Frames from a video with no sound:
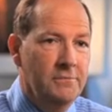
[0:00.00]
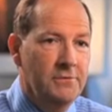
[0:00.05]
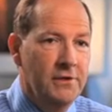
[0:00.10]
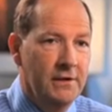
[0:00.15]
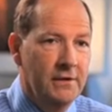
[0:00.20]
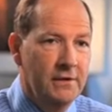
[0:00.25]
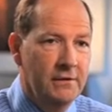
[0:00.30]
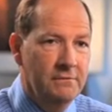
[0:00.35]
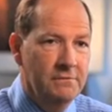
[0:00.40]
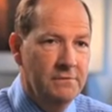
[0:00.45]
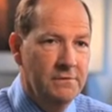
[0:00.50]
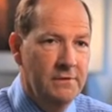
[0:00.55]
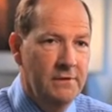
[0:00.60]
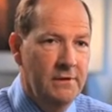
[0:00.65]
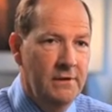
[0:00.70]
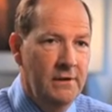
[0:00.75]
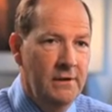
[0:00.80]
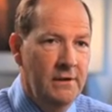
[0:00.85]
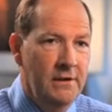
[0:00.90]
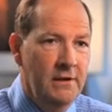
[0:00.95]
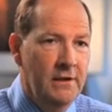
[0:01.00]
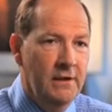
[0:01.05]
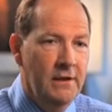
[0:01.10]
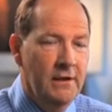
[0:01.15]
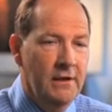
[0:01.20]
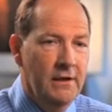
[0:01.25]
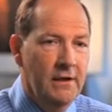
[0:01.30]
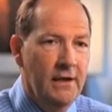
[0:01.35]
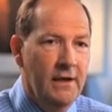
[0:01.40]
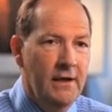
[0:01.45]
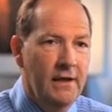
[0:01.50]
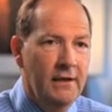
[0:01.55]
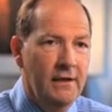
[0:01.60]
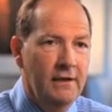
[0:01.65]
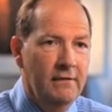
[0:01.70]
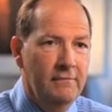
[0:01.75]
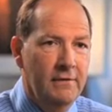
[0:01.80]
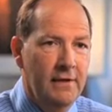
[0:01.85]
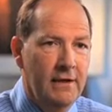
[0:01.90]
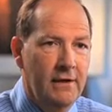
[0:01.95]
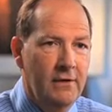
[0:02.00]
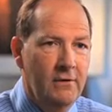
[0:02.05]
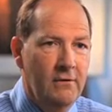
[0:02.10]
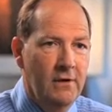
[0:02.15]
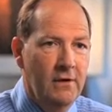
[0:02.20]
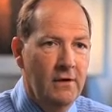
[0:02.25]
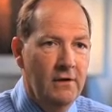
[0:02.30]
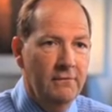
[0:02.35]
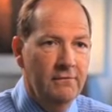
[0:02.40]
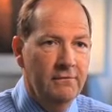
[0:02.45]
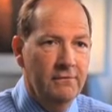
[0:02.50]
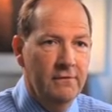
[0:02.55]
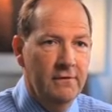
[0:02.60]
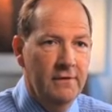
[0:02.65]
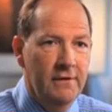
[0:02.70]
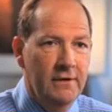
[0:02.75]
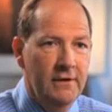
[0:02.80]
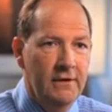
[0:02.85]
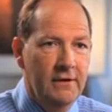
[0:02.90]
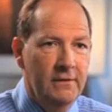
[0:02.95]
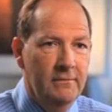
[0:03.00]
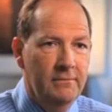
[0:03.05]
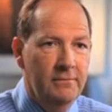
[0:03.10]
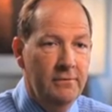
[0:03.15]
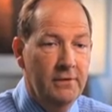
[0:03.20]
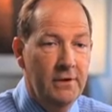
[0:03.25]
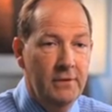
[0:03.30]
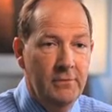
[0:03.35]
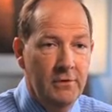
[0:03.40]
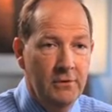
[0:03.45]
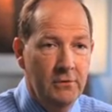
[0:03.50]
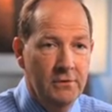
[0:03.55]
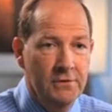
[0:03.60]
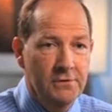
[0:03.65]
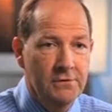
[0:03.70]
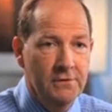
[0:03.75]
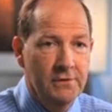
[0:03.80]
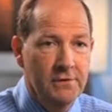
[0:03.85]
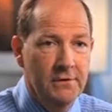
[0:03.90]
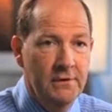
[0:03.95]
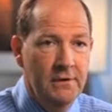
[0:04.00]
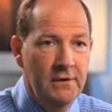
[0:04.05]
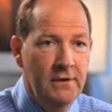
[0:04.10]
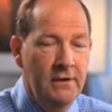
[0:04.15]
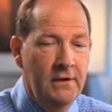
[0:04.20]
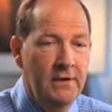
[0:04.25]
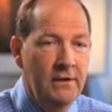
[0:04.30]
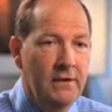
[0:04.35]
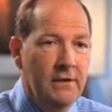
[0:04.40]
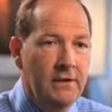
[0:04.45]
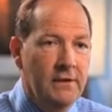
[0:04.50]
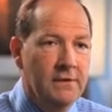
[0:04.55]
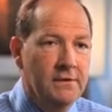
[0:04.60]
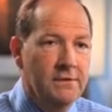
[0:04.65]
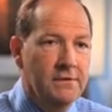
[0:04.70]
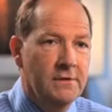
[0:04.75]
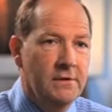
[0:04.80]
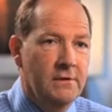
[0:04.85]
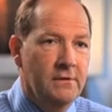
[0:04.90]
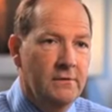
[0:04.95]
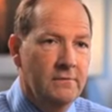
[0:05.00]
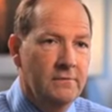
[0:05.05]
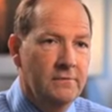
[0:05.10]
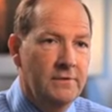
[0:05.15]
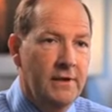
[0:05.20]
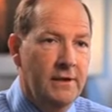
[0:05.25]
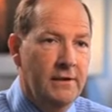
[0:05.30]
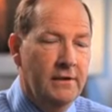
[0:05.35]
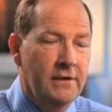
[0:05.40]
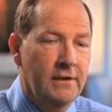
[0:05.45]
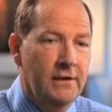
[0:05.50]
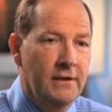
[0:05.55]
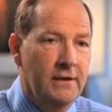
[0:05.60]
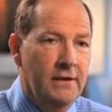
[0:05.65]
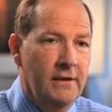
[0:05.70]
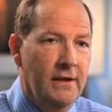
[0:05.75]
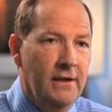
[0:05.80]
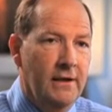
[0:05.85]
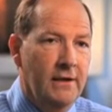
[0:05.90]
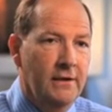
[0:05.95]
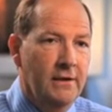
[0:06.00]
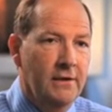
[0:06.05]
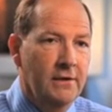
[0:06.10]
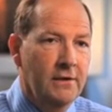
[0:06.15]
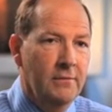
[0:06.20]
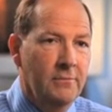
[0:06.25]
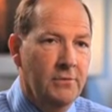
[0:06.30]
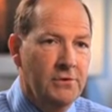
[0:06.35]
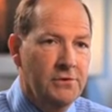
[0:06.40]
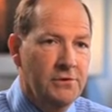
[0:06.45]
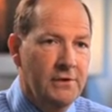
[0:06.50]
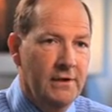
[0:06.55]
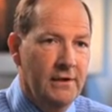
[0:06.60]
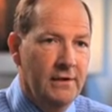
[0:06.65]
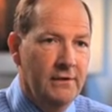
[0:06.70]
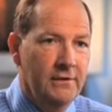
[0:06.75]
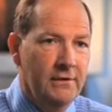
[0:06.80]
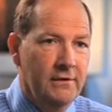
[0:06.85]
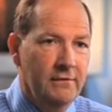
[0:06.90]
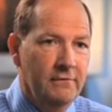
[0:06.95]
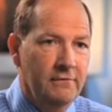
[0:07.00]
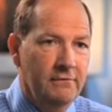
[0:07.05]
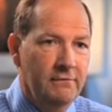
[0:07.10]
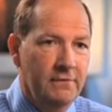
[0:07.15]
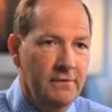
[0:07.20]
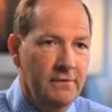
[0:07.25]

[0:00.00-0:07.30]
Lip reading: objectives and have now answered the primary question is on technically and the commerciality of the